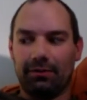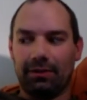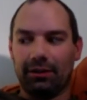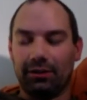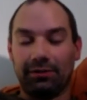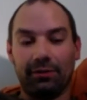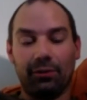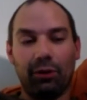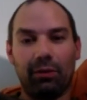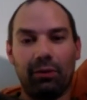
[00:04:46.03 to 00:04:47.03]
There's the
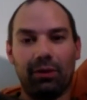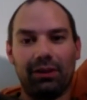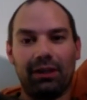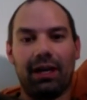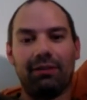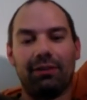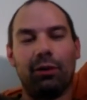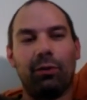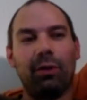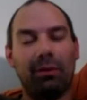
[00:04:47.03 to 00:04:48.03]
forum where we see a lot of, you
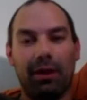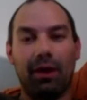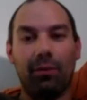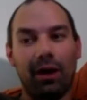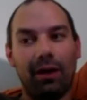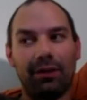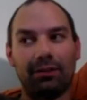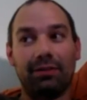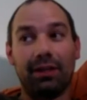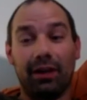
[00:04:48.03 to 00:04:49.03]
know, what people might want.
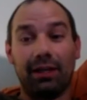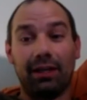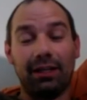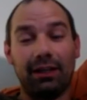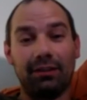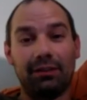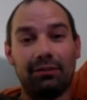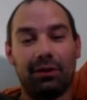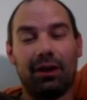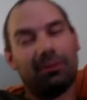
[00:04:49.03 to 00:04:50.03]
There's Flickr ideas.
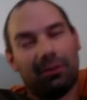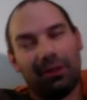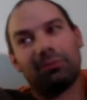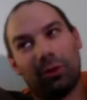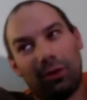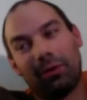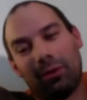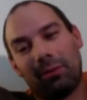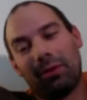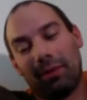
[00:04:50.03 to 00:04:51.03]
We're also learning more
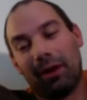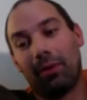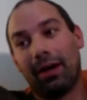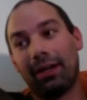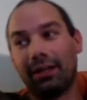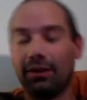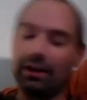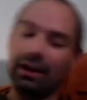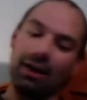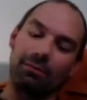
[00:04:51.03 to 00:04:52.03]
what people might want, you know,
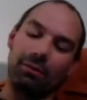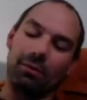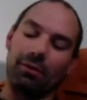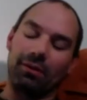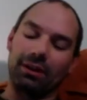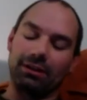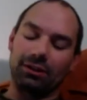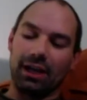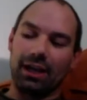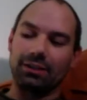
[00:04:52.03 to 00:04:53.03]
and how people might want things to
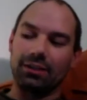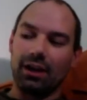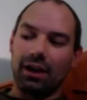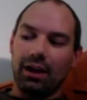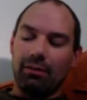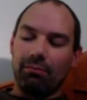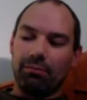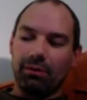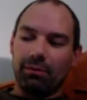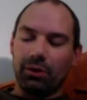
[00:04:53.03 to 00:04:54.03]
change.
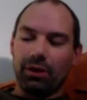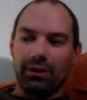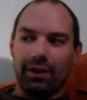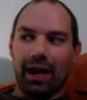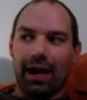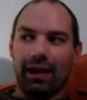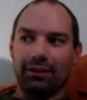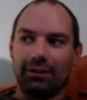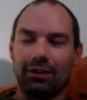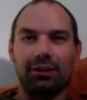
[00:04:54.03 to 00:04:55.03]
But more than that,
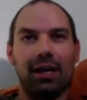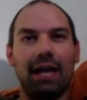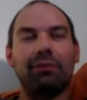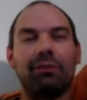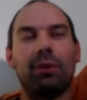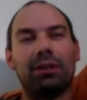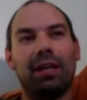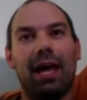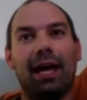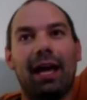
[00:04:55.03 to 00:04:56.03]
because not everyone's
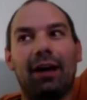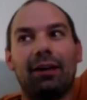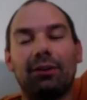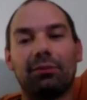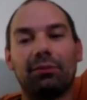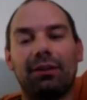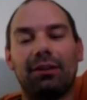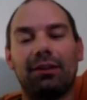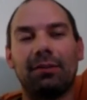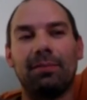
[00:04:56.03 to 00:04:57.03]
going to hang out in those
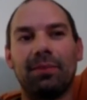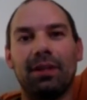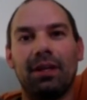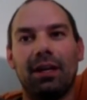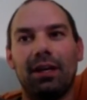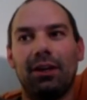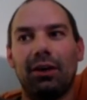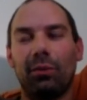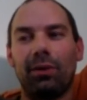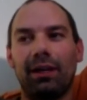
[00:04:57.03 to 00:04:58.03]
places, you
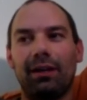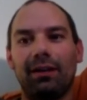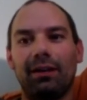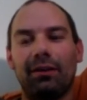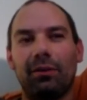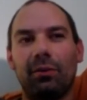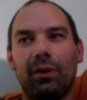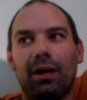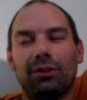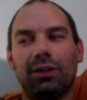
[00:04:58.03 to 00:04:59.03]
know, we
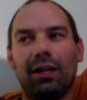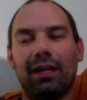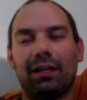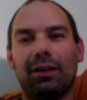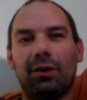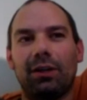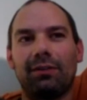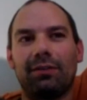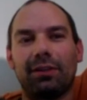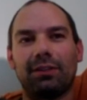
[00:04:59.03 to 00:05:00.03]
all try to go to
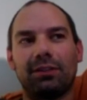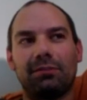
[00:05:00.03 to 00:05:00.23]
different